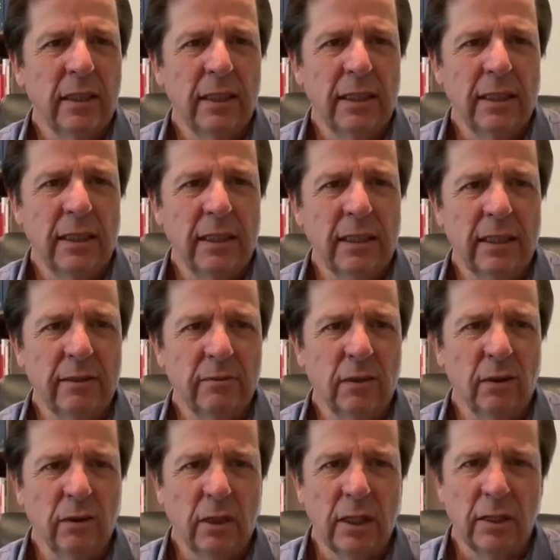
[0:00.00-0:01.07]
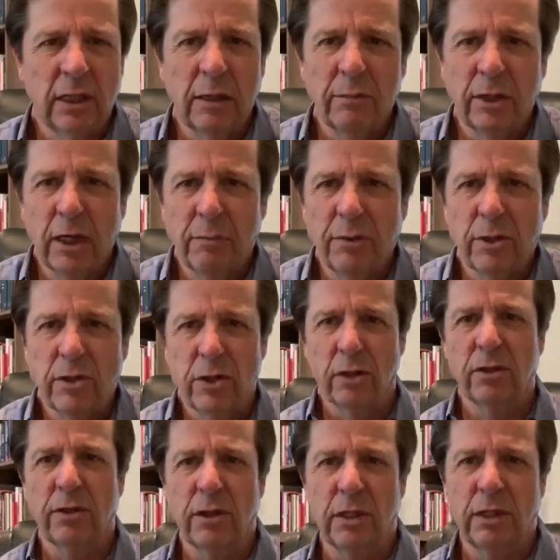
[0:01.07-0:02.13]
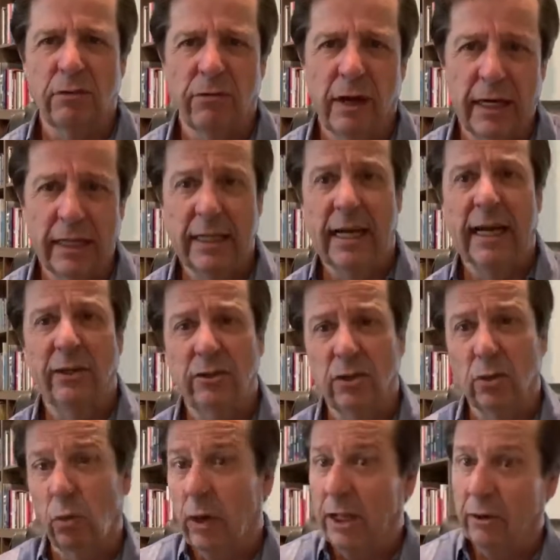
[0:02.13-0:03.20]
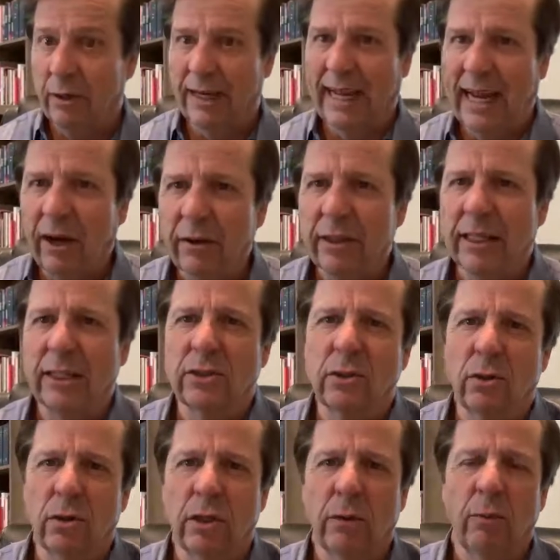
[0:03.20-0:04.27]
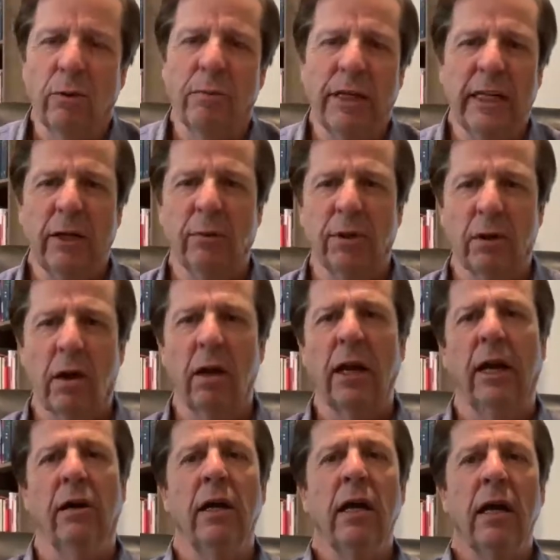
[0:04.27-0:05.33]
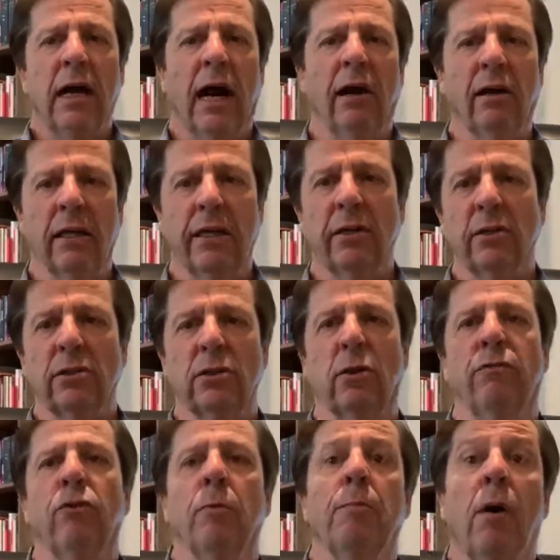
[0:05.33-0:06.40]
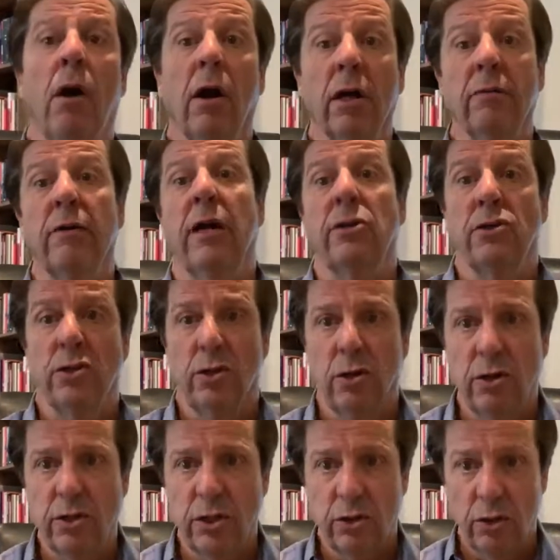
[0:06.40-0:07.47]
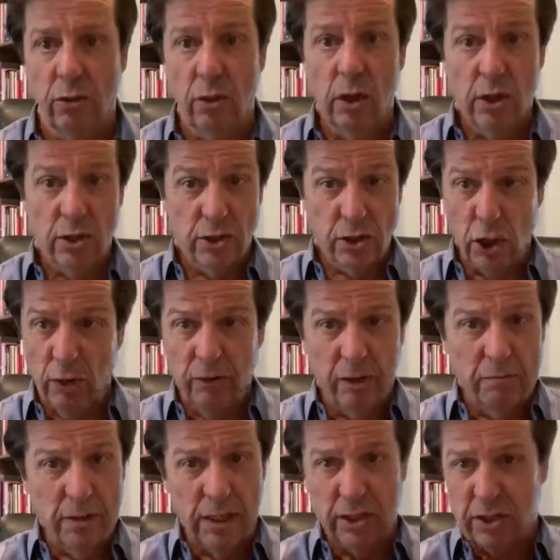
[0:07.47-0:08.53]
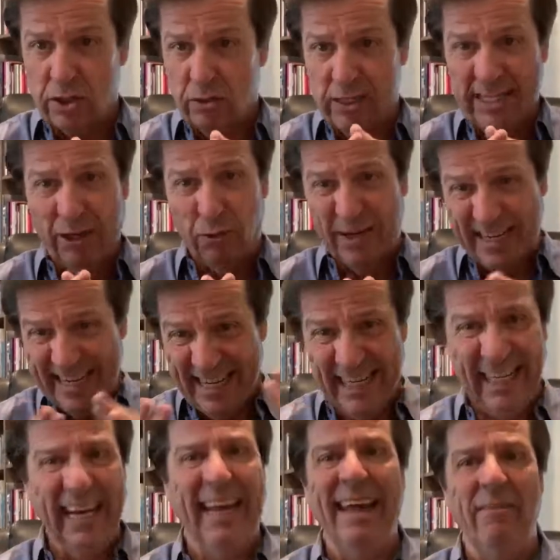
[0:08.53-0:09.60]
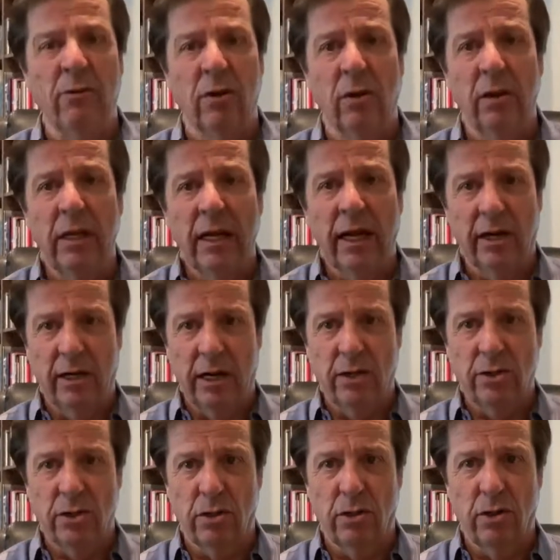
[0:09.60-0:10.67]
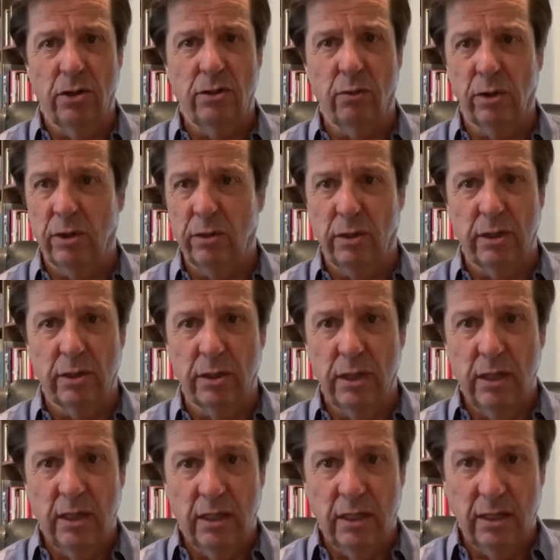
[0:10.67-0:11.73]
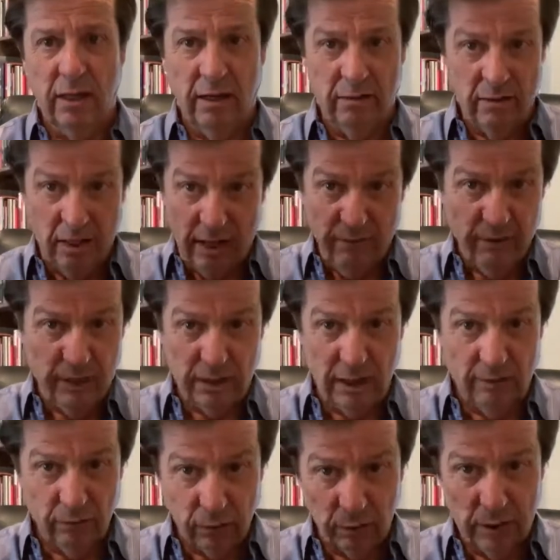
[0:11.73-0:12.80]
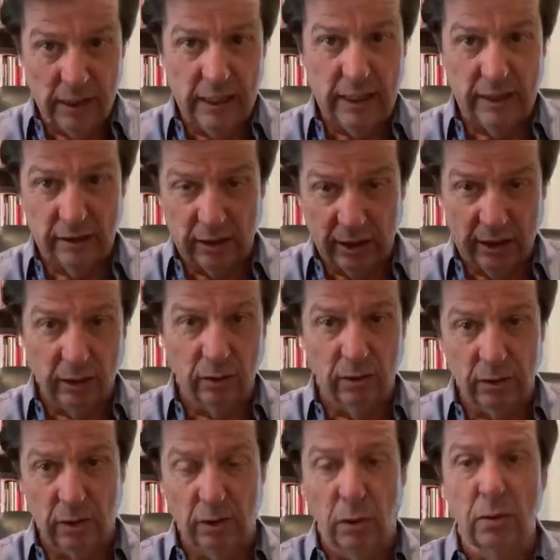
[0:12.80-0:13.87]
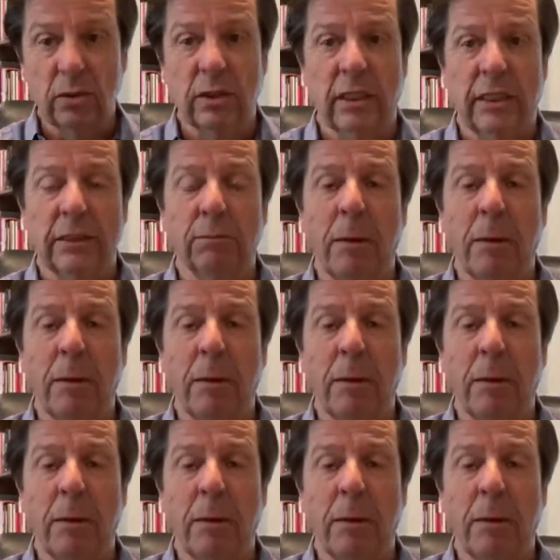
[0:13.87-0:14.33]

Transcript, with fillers: Uh, you know, there's a lot coming up the church this Friday night, should the weather allow and things go good. We're meeting with all our, our leaders. So if you're part of our church and you serve in a ministry on any level in our church, whether it's the obvious levels of deacons and elders and those things,